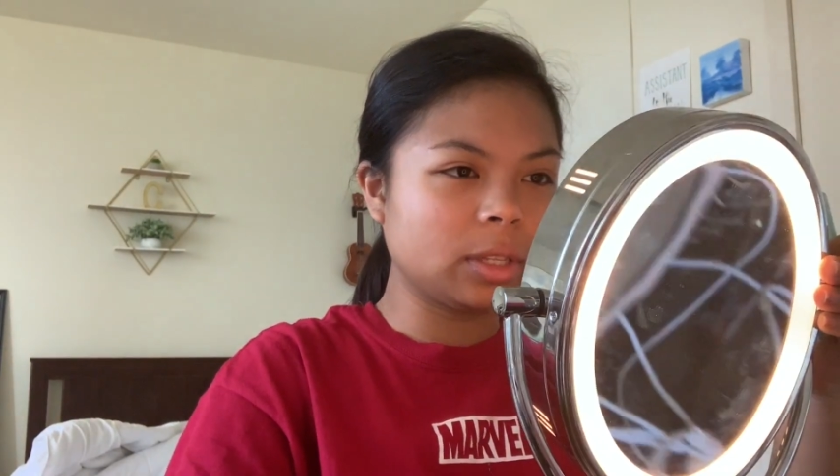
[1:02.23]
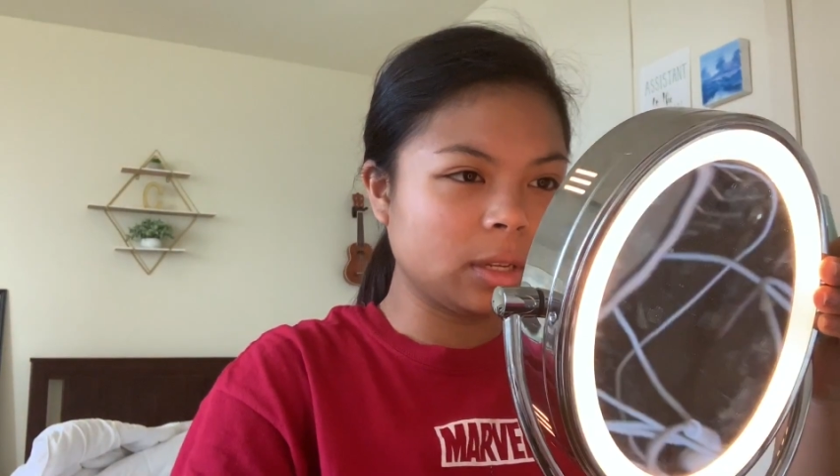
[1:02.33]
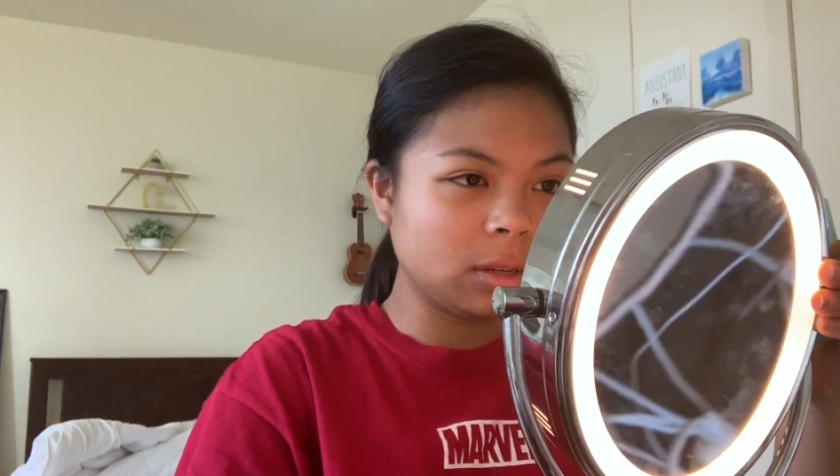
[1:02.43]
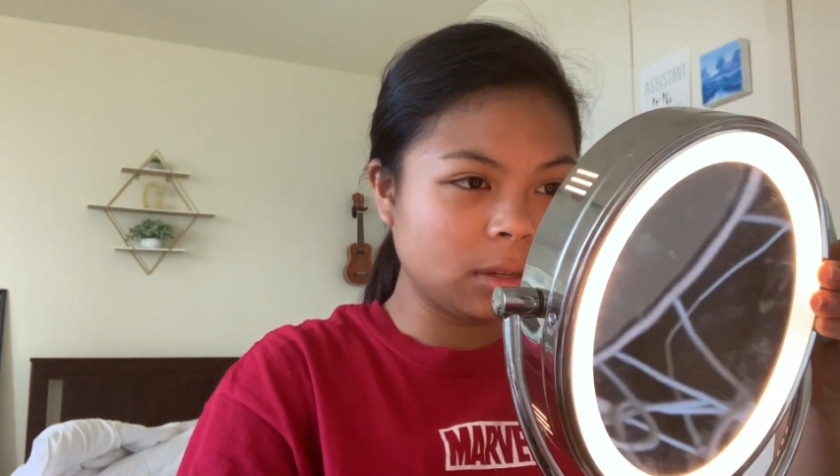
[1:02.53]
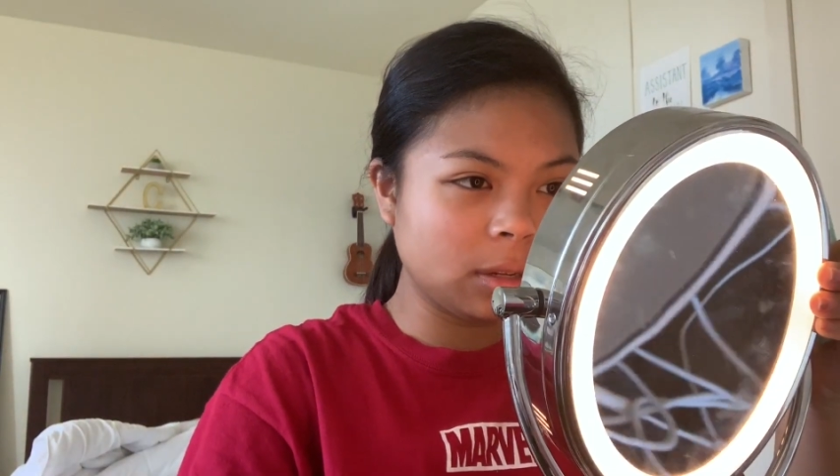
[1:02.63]

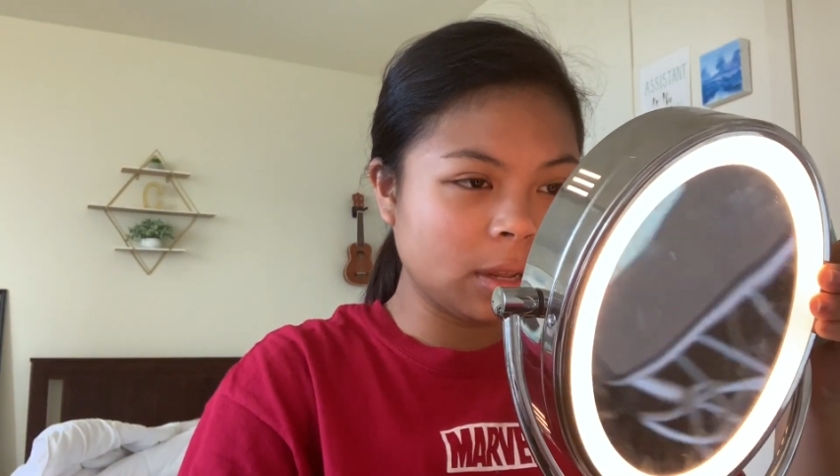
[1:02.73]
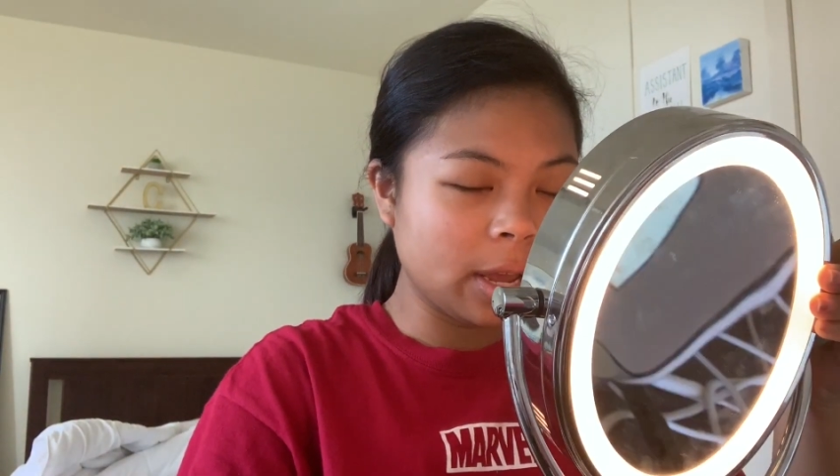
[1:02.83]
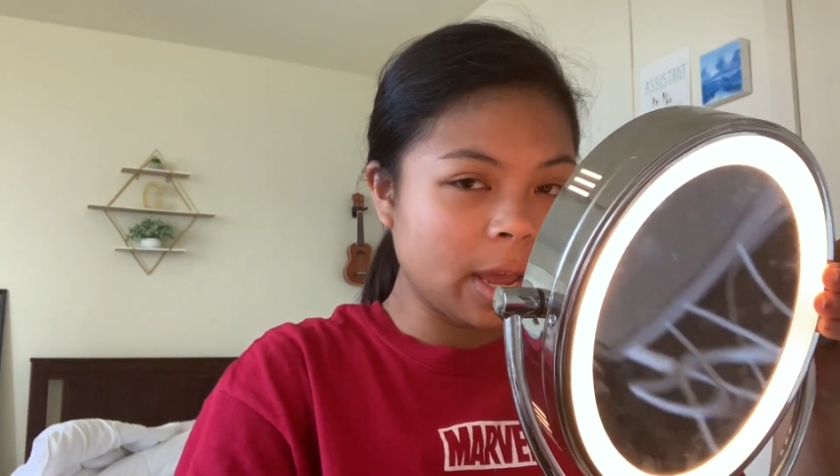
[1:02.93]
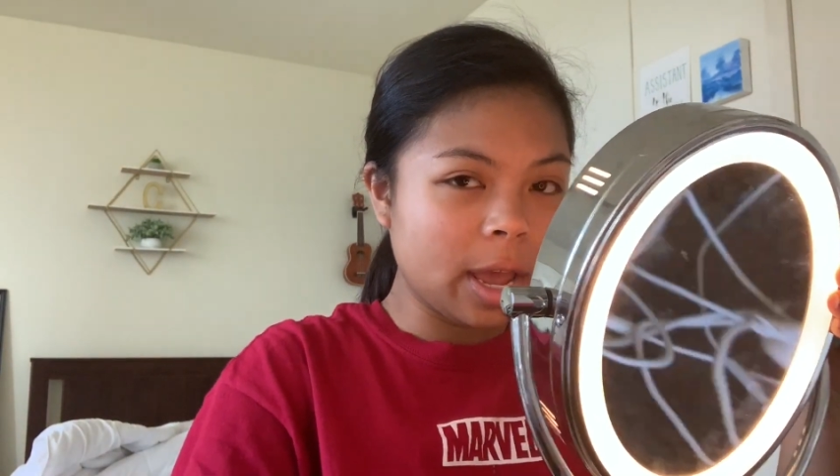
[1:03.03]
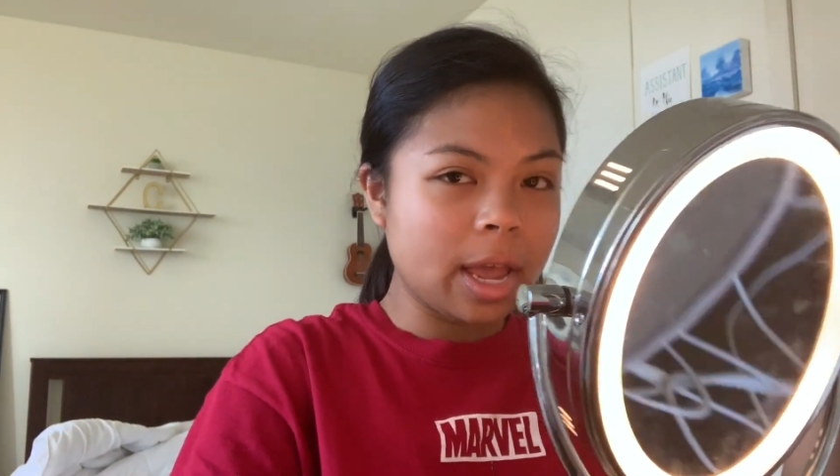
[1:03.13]
little
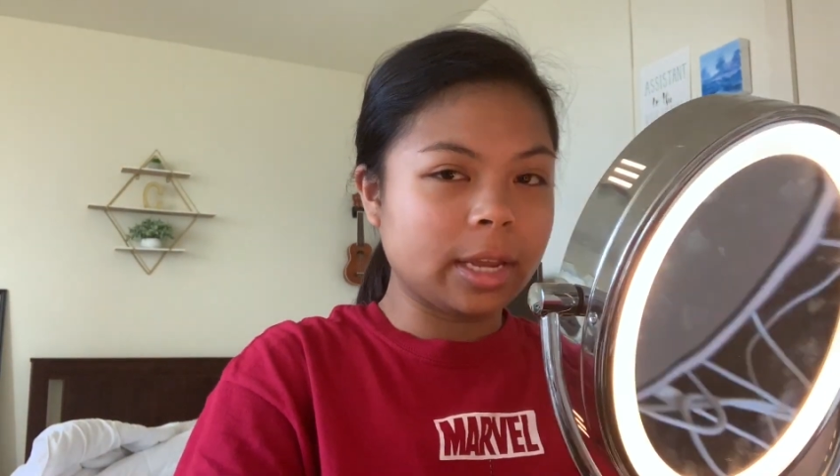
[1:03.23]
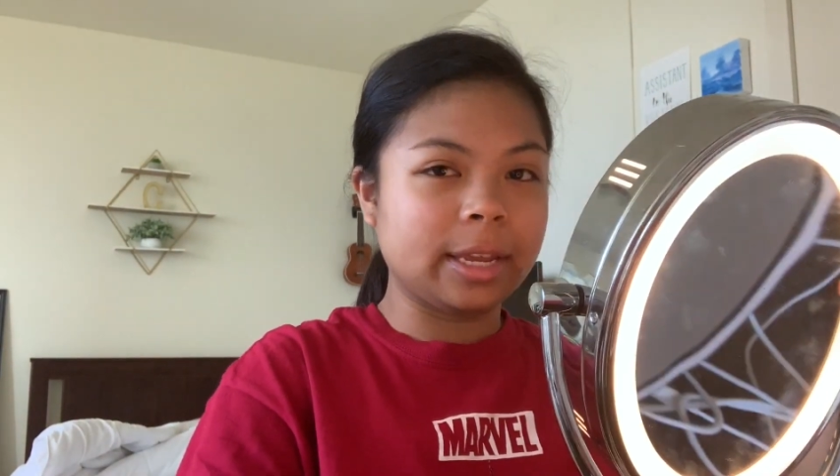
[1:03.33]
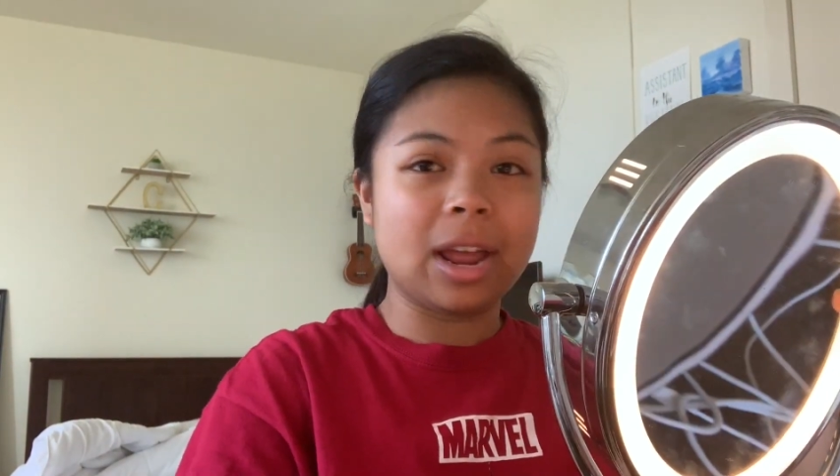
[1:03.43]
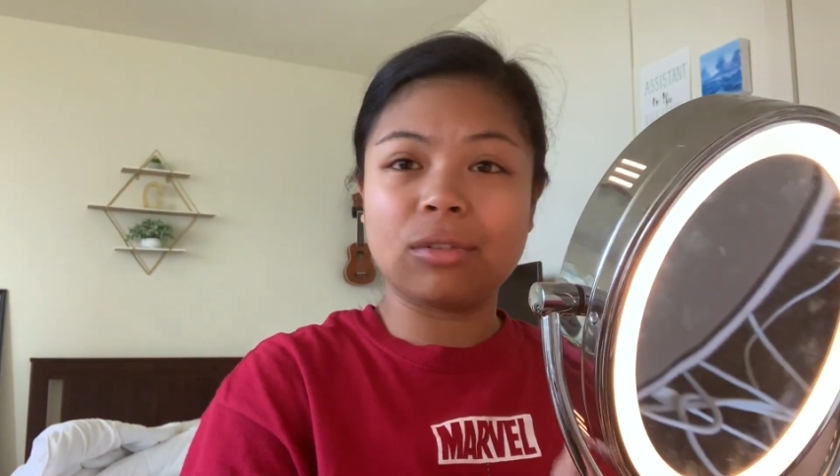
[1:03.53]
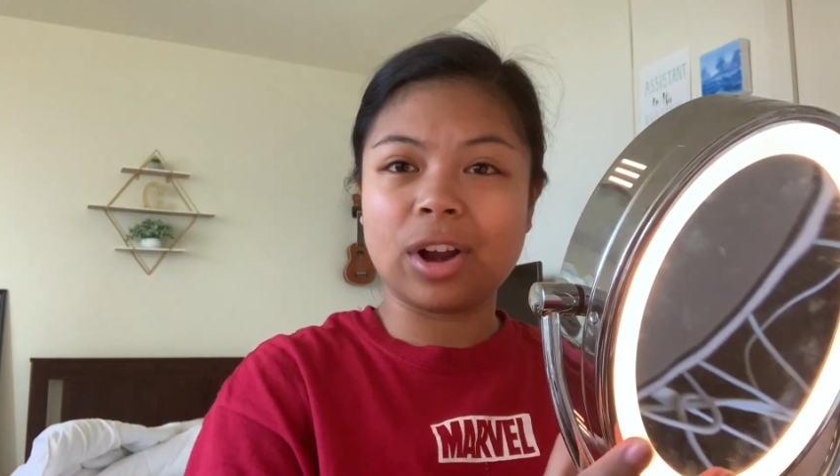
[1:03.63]

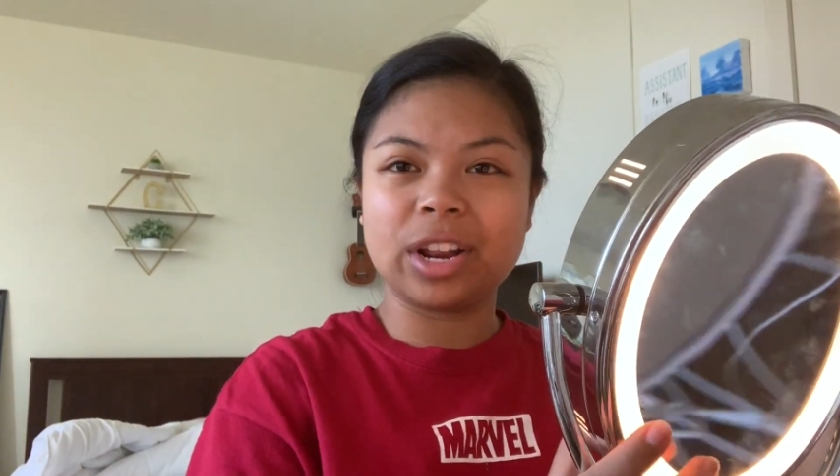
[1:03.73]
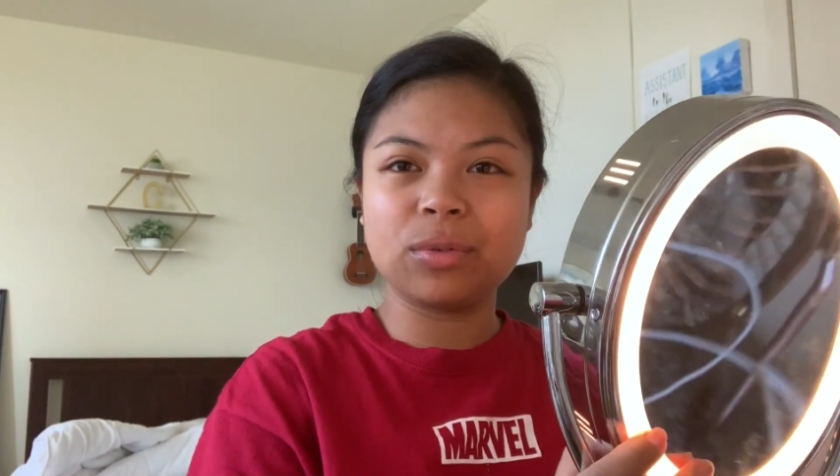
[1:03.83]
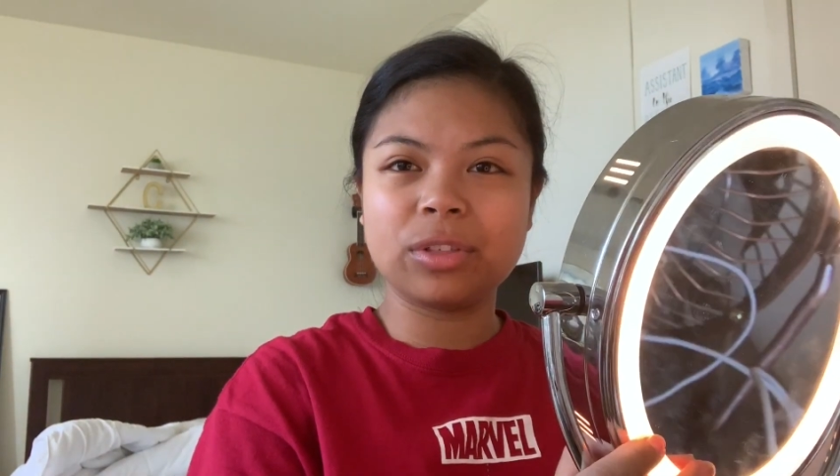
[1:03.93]
get ready